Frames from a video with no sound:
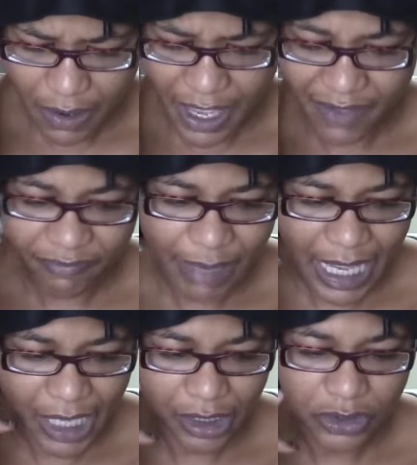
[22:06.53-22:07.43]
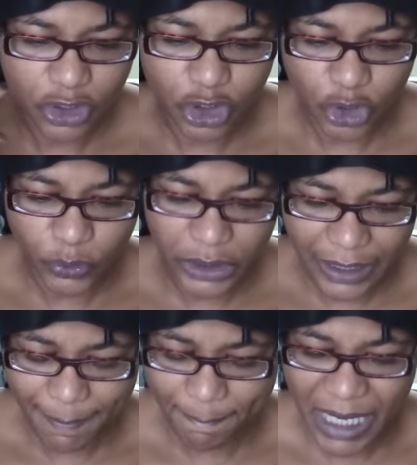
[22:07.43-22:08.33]
have my
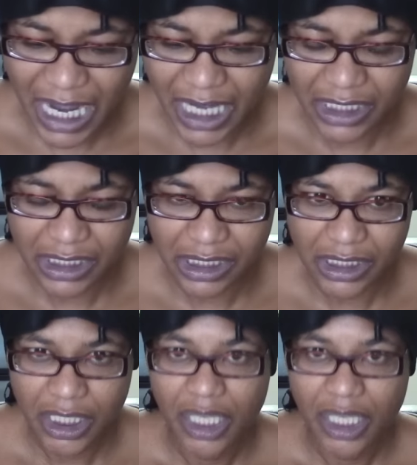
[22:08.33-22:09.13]
julep box